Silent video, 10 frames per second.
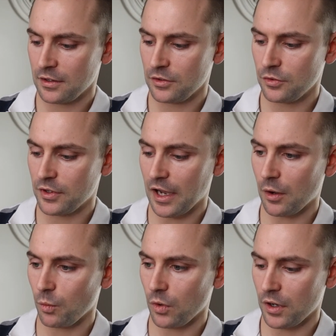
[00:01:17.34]
you
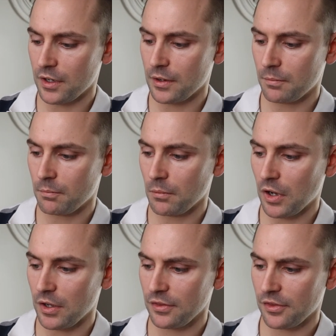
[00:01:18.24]
got 1
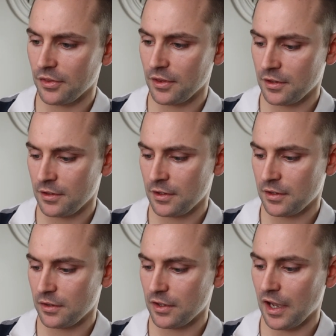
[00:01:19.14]
month,
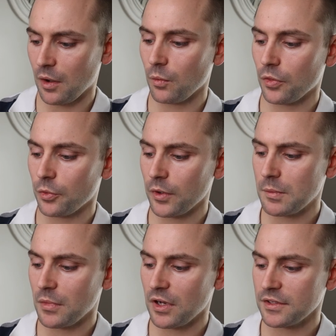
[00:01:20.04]
you got 3
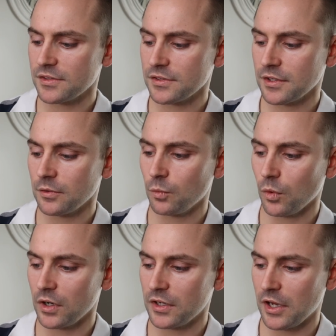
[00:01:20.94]
months,
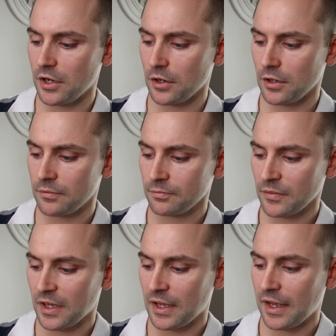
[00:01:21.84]
1 year,
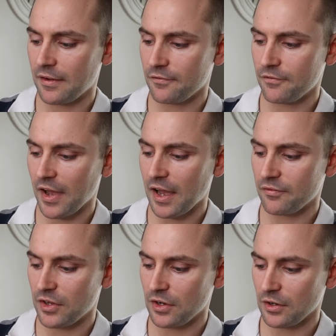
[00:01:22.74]
and 5
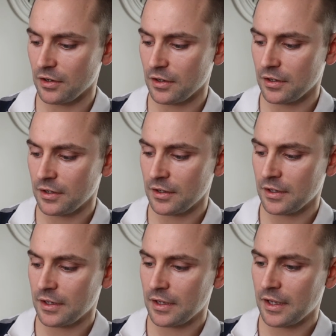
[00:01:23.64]
year.
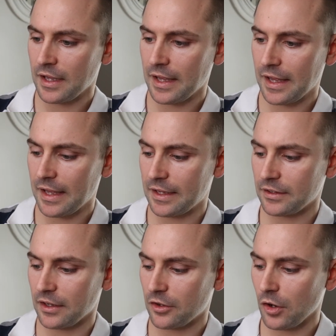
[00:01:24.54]
And
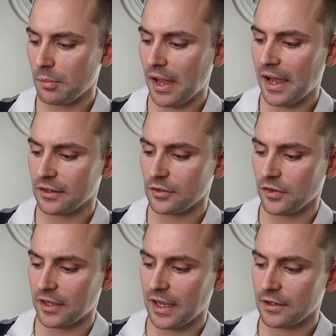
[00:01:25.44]
to go back to
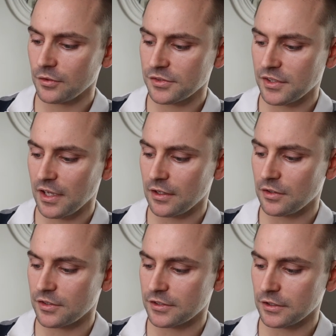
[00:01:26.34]
the candlestick, you
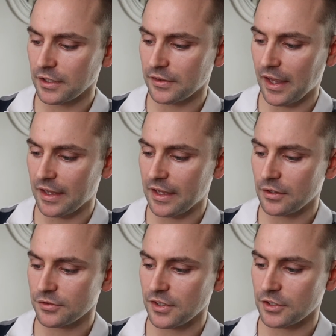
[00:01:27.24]
just click that
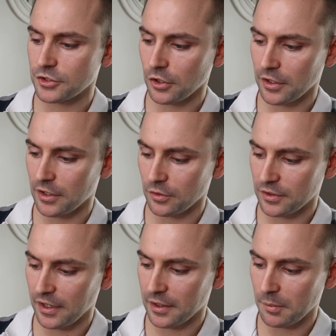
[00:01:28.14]
candlestick chart and it'll
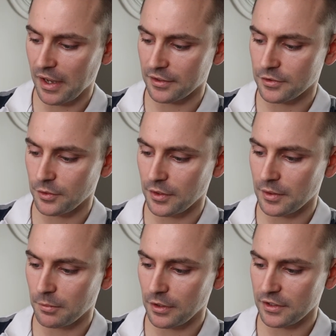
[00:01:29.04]
take you back to it.
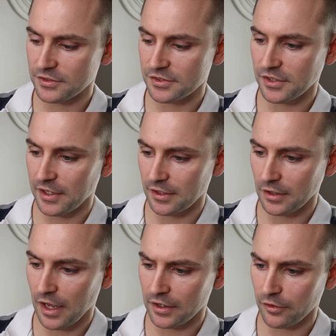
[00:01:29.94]
Well, let's just stay in the
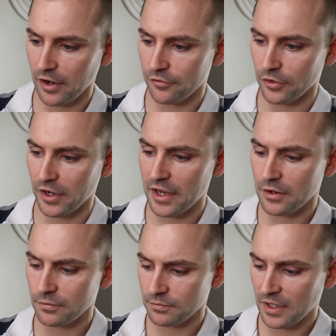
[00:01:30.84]
line graph for
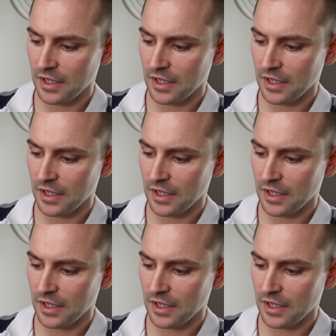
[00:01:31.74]
now.